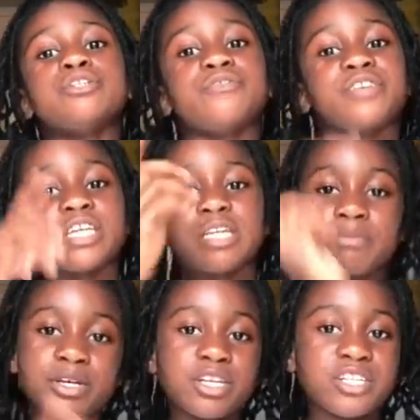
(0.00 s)
Don't forget
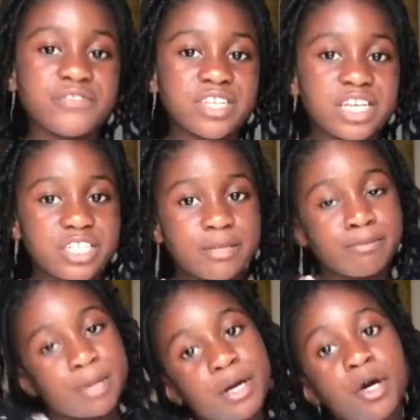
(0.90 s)
to put a
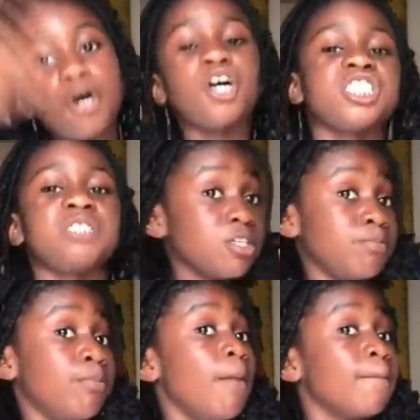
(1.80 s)
notification bell on so you
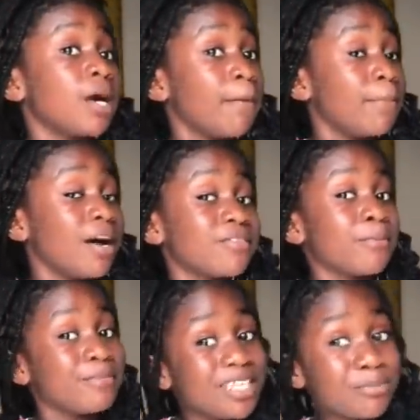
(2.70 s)
become part of the
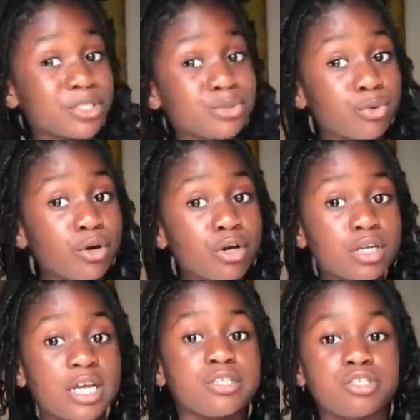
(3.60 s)
Meanly Squad
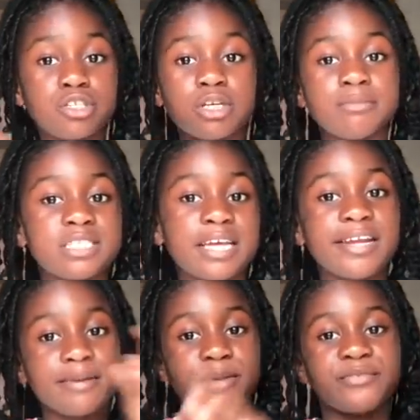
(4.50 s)
and so you don't miss
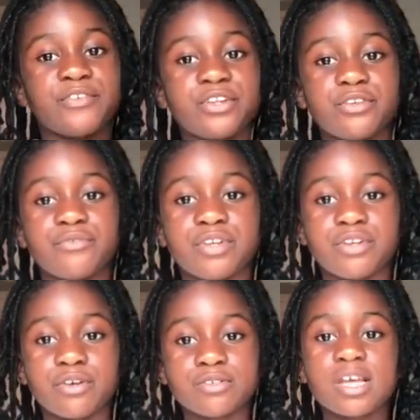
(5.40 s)
any of my future
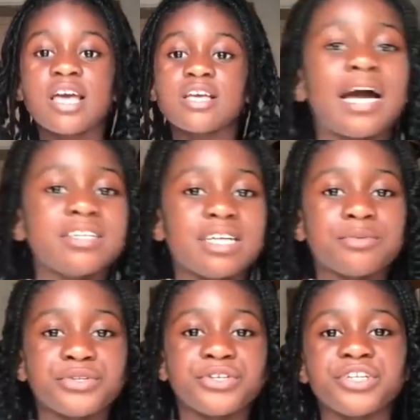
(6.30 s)
videos. Guys,
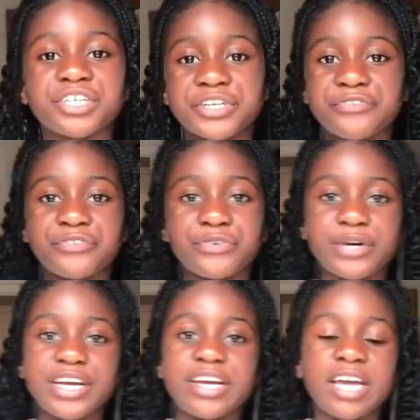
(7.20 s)
I'm doing a
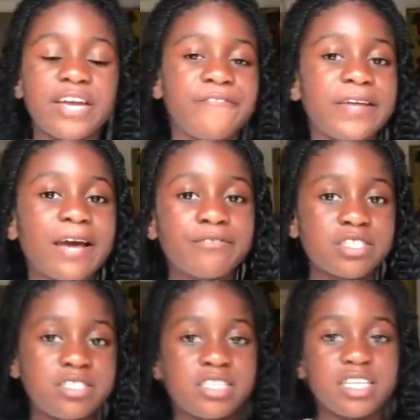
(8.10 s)
giveaway. If you
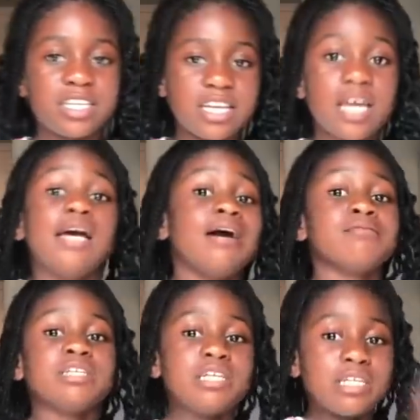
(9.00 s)
haven't seen it,
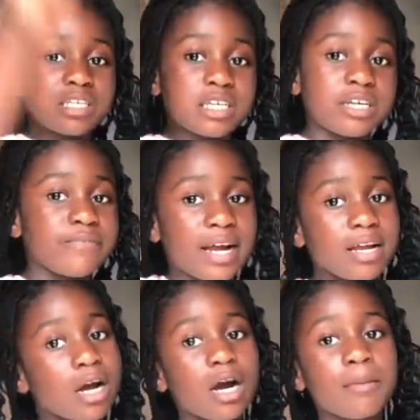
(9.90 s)
I'm gonna link it
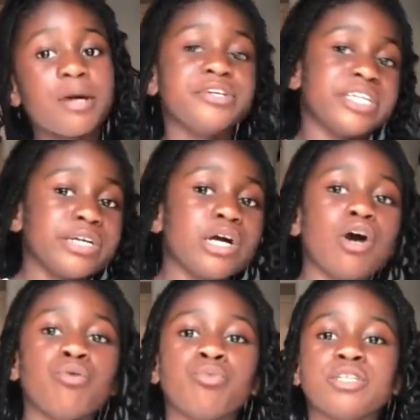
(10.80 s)
right up. You can
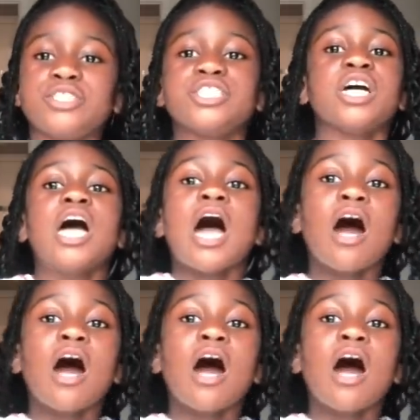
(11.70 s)
go watch it